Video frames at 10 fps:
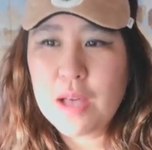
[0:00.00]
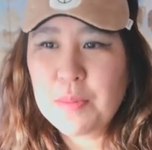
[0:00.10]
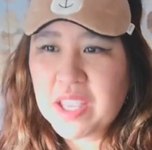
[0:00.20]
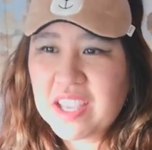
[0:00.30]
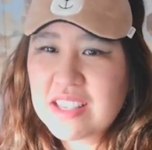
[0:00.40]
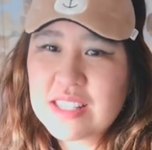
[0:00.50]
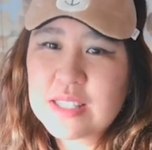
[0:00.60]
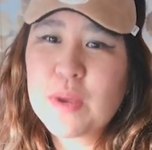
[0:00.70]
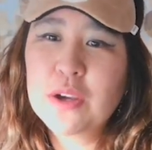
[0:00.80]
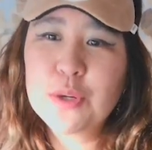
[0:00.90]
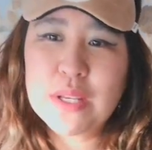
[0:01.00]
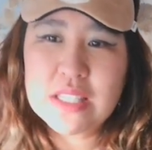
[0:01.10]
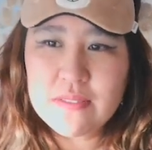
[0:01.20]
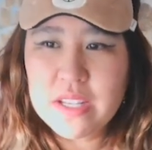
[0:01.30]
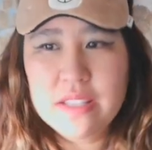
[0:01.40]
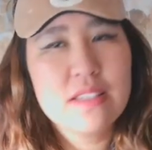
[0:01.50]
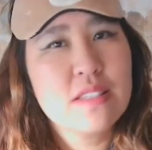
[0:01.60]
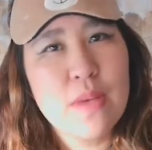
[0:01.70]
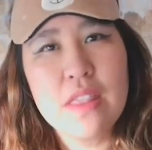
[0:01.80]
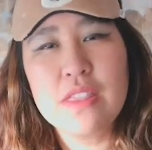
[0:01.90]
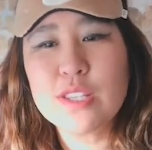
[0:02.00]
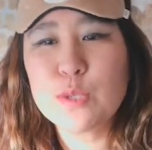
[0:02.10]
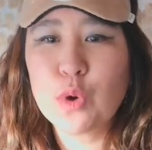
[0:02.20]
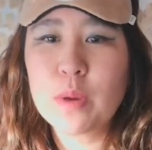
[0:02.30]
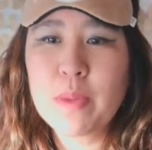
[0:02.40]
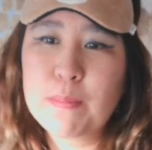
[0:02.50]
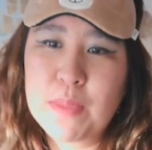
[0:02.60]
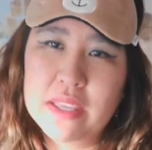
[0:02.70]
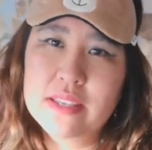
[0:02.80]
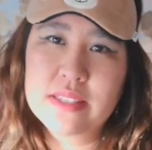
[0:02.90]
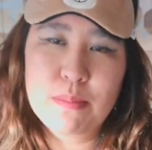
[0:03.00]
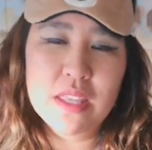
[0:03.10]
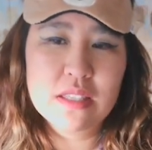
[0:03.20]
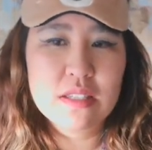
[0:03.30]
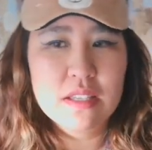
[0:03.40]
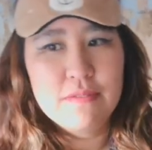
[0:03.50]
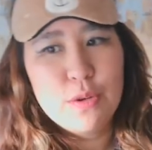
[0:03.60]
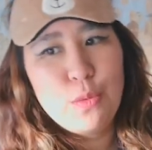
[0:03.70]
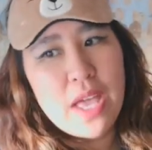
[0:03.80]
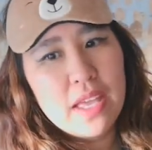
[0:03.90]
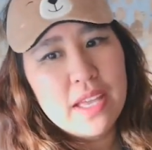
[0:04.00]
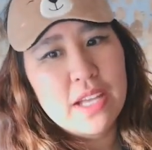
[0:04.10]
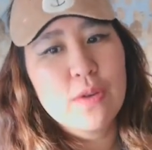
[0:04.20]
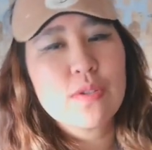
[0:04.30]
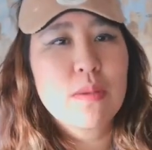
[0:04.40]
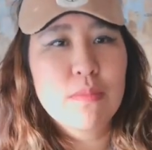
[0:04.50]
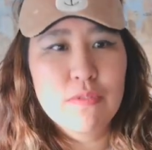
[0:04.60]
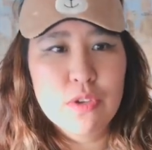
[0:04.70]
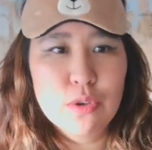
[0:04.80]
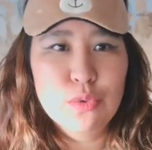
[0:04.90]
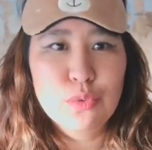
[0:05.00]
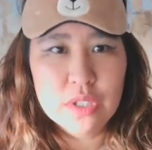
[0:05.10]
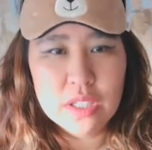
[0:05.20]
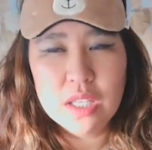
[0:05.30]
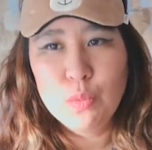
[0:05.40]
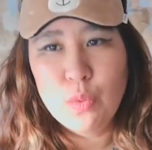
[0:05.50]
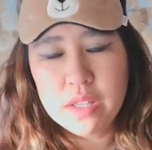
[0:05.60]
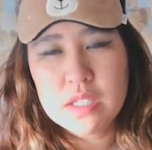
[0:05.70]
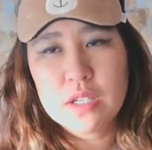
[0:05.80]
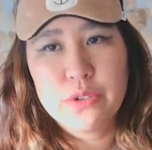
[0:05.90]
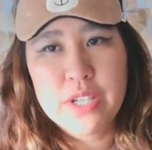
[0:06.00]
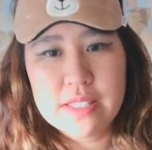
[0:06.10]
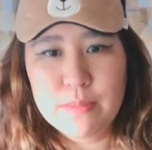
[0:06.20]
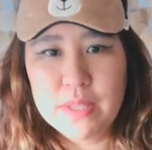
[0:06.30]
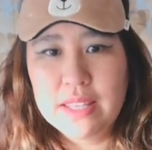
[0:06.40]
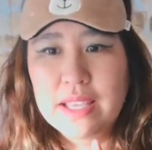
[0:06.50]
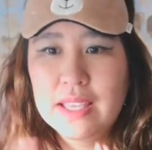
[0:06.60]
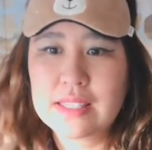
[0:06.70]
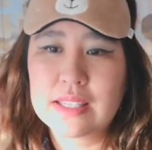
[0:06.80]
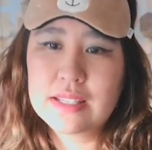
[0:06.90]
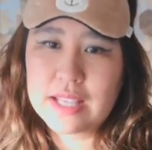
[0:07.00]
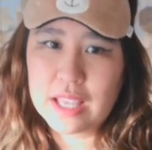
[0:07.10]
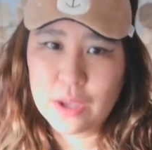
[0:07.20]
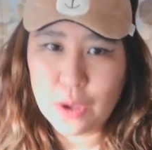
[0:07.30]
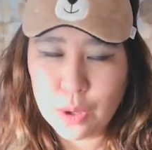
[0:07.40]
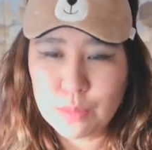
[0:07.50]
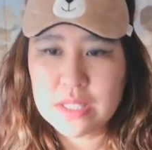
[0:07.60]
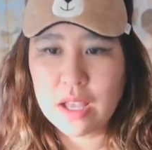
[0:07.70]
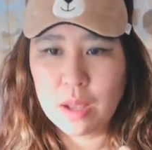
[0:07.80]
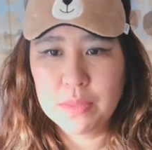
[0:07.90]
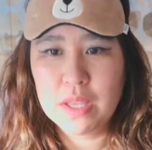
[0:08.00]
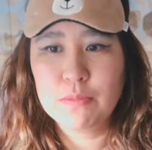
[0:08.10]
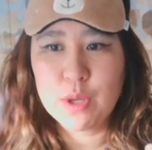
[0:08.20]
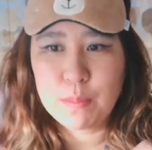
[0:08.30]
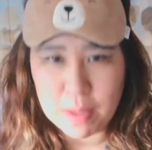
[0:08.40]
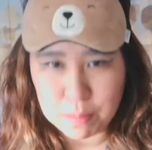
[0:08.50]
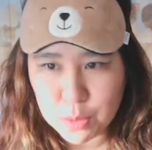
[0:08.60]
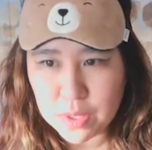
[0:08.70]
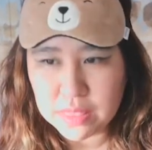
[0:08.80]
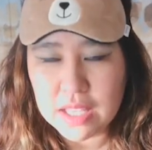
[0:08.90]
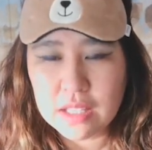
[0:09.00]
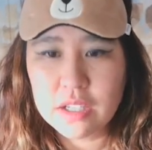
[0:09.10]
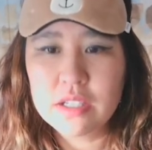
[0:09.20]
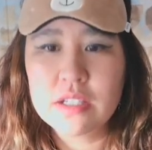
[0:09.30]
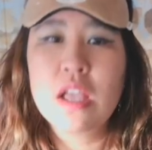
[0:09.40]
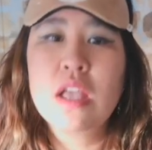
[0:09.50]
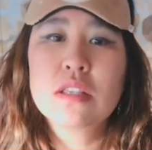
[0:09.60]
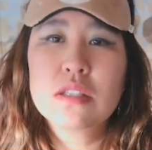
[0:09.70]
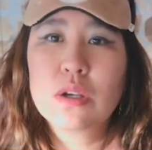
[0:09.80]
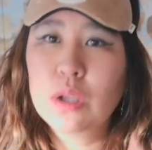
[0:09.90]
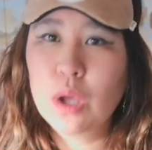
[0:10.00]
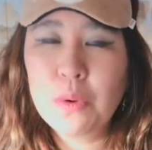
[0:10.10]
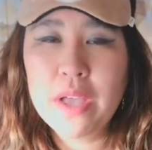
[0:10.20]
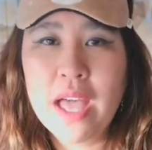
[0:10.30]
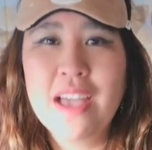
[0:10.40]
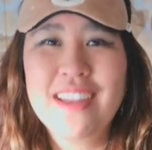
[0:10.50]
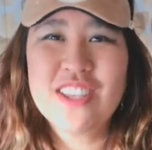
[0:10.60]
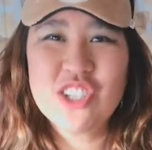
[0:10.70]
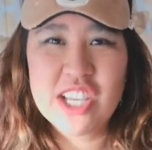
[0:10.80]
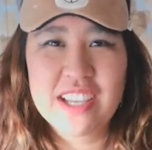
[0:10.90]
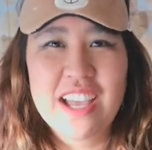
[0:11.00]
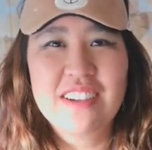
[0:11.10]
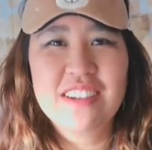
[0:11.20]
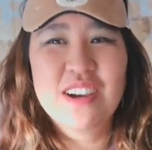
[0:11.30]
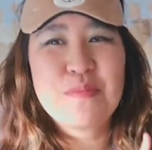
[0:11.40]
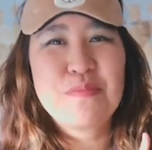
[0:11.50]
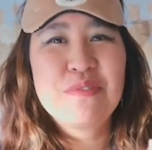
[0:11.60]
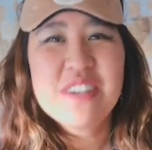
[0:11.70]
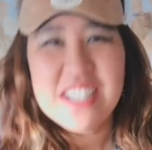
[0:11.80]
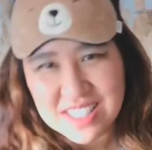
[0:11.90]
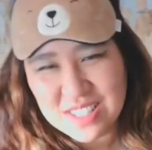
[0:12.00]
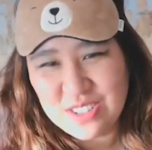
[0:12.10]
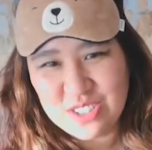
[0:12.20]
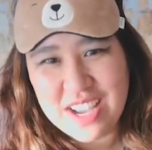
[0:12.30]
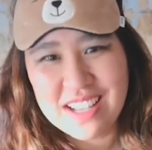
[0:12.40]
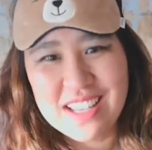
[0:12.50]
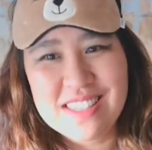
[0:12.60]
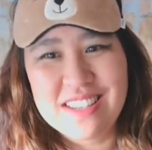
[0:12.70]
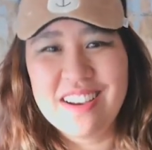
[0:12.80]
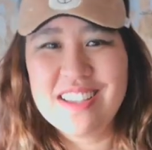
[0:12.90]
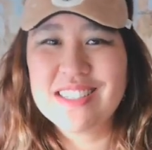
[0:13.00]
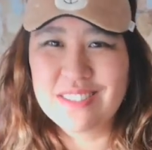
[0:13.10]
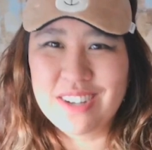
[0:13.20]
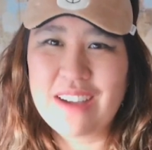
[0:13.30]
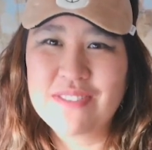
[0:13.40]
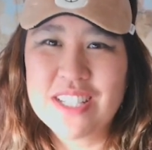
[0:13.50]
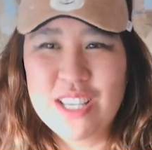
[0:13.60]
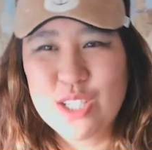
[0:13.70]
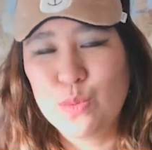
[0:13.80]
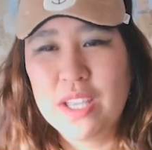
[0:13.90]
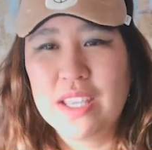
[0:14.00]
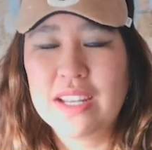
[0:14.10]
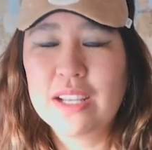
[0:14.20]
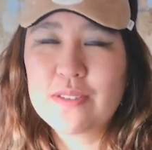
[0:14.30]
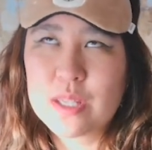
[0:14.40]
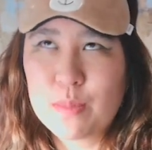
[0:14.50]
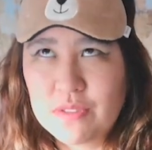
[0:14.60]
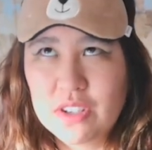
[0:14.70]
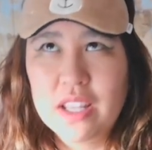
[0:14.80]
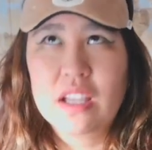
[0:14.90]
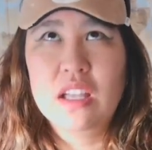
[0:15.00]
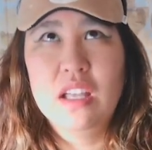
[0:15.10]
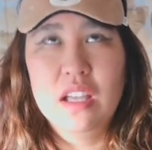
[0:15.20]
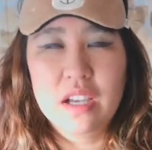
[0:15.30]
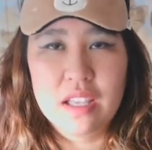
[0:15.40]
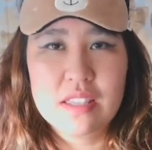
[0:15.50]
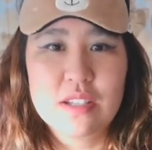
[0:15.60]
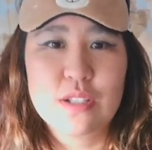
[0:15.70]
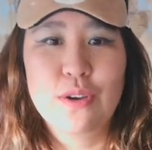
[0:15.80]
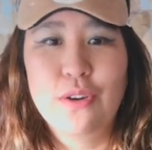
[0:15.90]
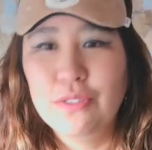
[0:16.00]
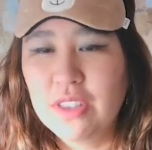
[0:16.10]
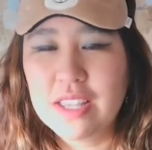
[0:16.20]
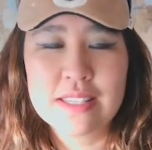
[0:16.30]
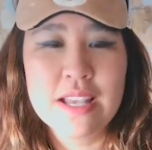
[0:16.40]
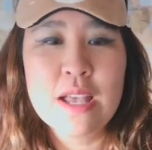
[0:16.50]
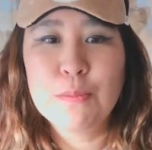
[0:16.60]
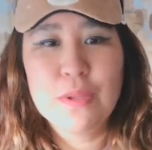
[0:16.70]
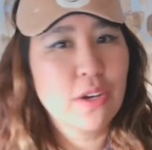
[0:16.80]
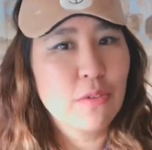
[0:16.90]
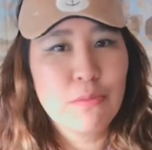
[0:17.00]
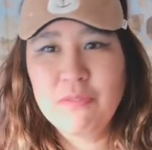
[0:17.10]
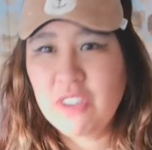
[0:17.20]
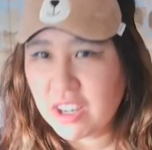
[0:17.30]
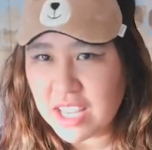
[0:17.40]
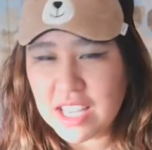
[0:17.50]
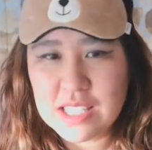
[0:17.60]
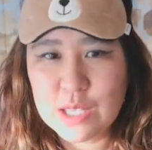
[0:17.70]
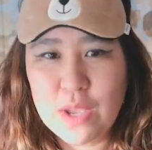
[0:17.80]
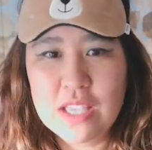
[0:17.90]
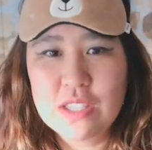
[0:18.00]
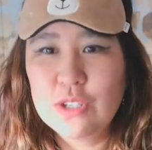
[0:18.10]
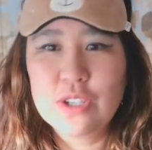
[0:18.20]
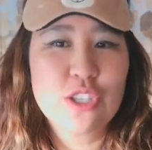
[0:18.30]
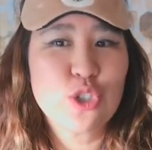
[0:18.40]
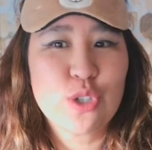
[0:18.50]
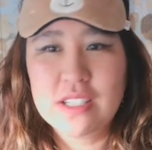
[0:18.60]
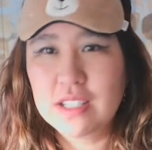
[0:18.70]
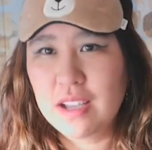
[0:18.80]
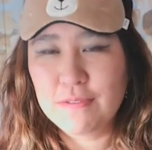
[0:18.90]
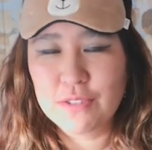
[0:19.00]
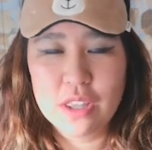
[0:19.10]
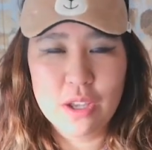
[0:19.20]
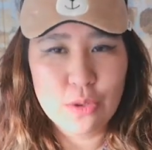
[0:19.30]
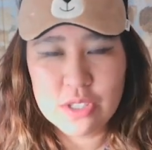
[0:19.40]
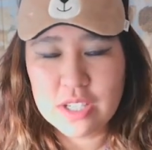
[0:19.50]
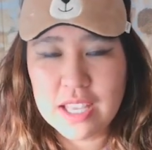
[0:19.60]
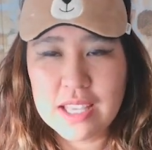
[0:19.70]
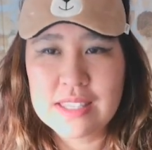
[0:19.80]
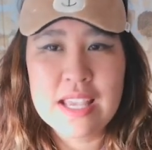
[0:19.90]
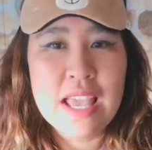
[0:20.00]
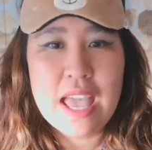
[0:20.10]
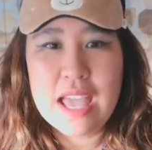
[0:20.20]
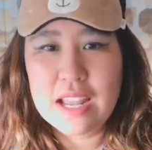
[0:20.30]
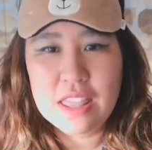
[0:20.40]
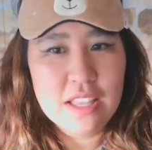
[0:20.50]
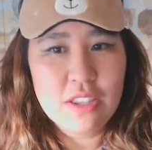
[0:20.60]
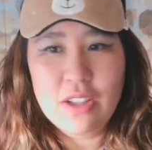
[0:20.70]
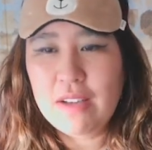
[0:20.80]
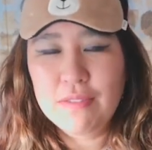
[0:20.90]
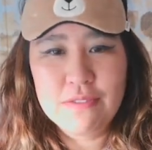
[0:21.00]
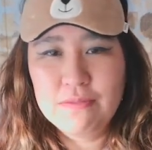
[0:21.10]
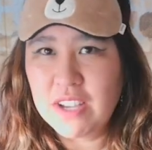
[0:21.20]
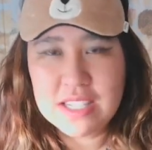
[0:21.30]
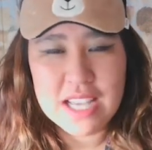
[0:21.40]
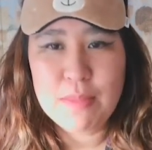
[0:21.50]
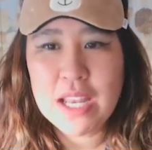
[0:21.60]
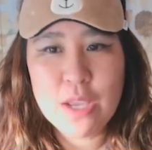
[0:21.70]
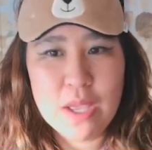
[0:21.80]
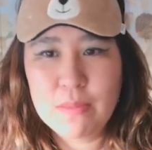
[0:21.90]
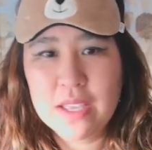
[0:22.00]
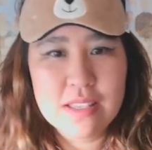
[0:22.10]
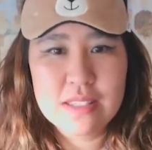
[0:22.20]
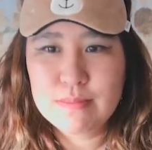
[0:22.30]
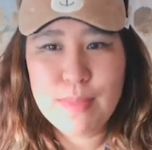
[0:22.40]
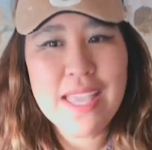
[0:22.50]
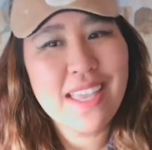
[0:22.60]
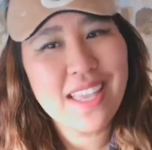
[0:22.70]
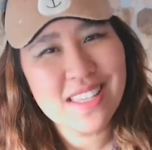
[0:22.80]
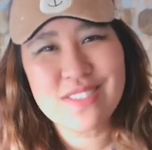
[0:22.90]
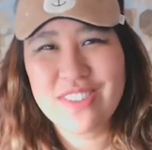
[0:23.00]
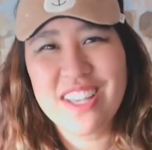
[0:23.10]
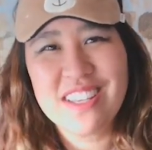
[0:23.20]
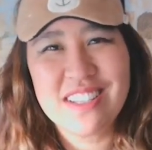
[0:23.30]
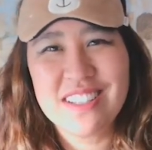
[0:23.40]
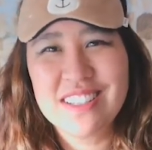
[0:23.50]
Because the small group activity this month is more about making something to give away, I know some of you really want to create something that kids can take home to help them remember what they learned. So go ahead and check out our preschool track because there is a craft each week. And I know some of you are like, oh, our kids are too old for this, but there are very easy ways you can trend it up for the older kids. And I think they'll have a fun time anyway because making is fun.